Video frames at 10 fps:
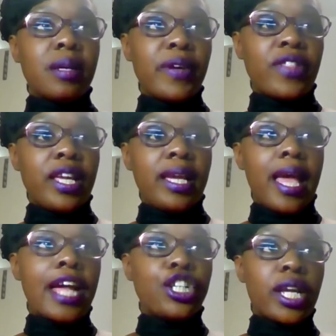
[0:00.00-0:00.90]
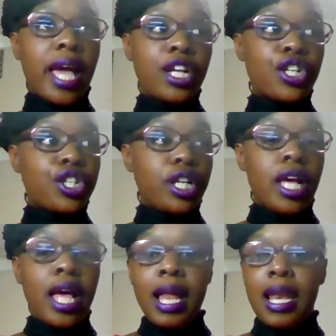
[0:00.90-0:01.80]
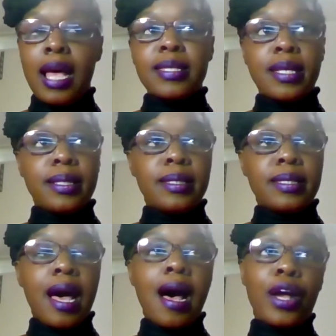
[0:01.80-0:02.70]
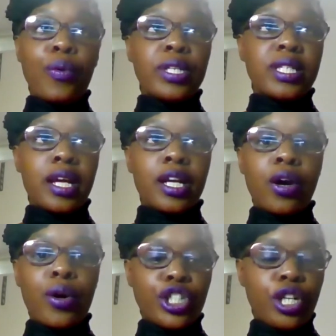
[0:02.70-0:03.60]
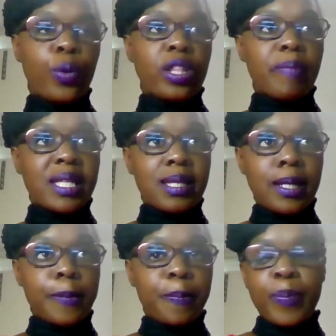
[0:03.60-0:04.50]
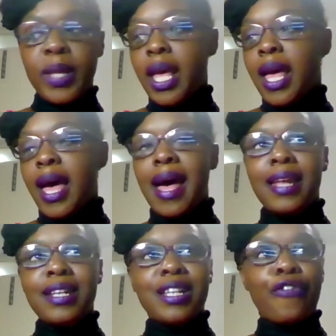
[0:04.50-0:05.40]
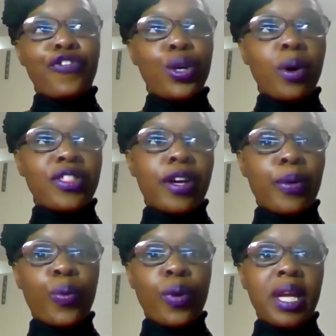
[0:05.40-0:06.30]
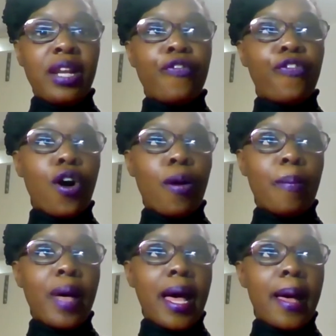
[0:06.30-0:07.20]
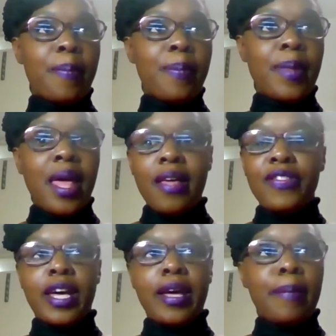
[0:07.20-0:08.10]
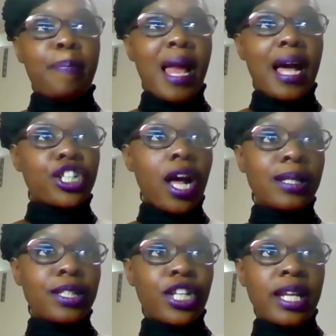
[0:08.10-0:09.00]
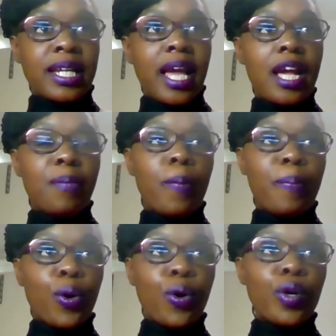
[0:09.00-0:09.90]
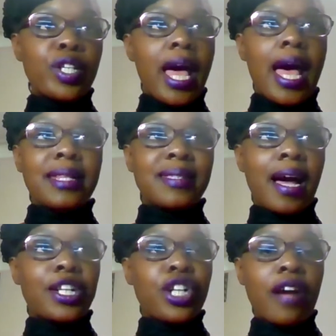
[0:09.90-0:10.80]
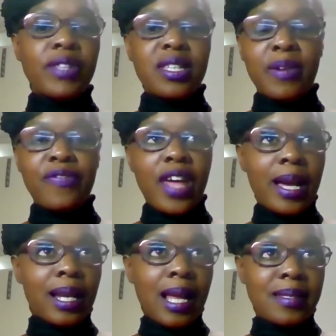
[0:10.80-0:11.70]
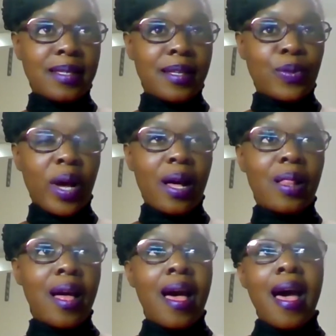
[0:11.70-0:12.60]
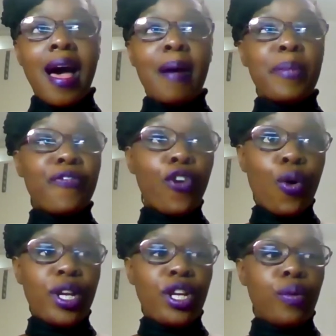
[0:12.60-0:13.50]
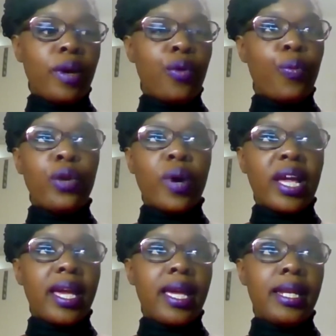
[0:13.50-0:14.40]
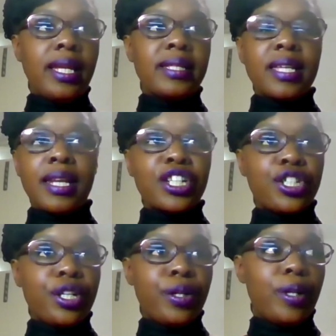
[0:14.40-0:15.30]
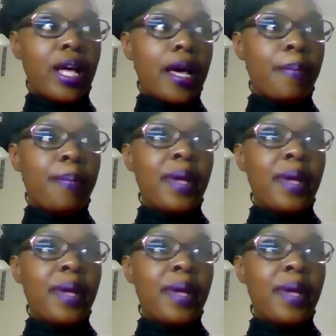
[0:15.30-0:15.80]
some of the education lessons that I was coaching with my son. And a few other women from the Black Child Agenda came on board and started sharing some of their classes as well. And before we knew it, we were hitting international